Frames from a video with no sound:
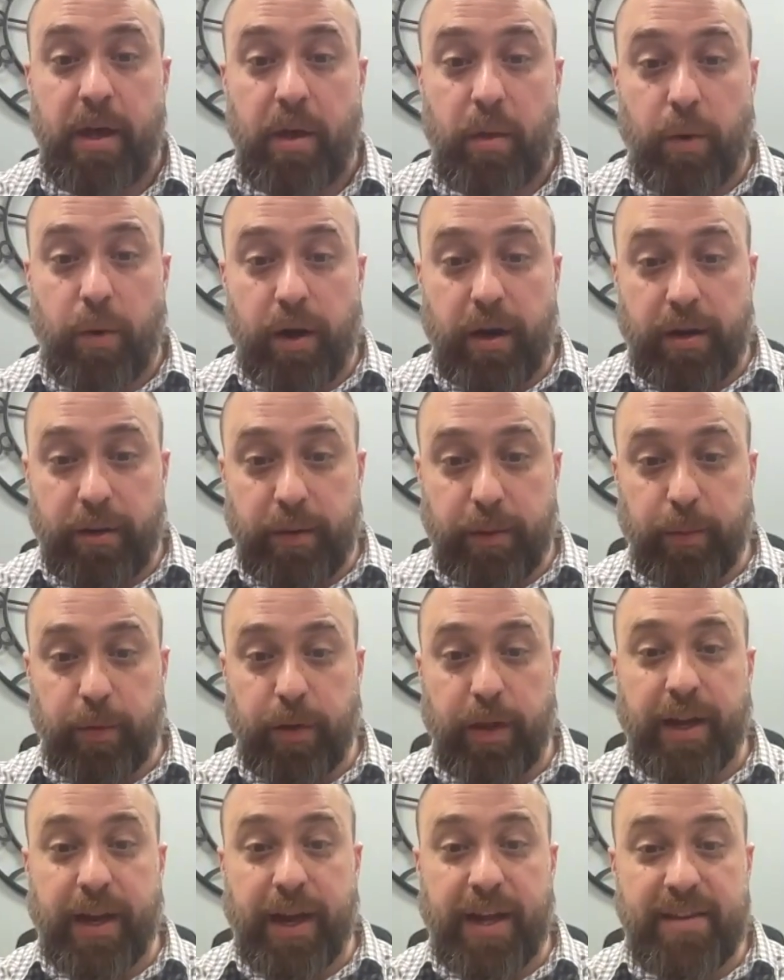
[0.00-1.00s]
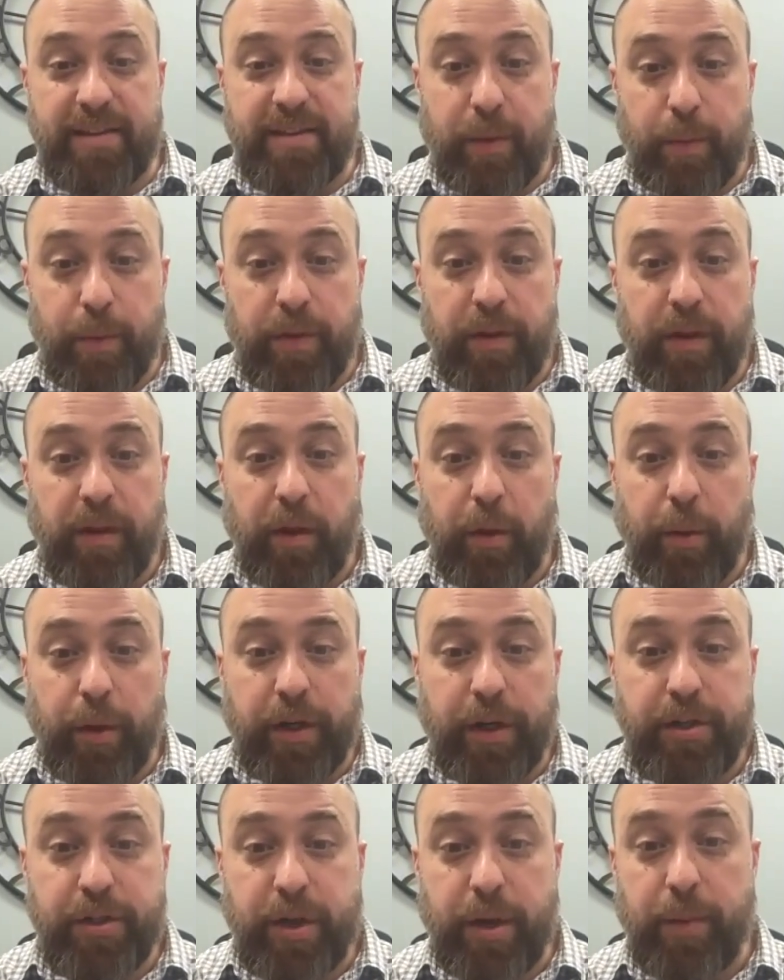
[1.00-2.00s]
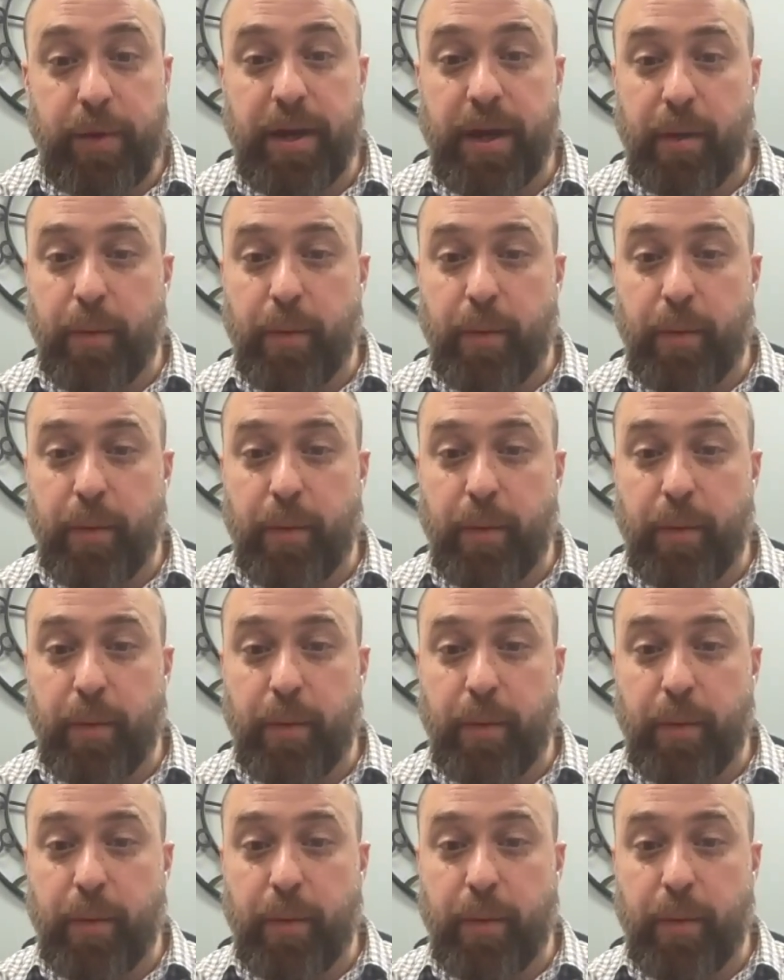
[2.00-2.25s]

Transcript: where blood ends up in the lower extremity,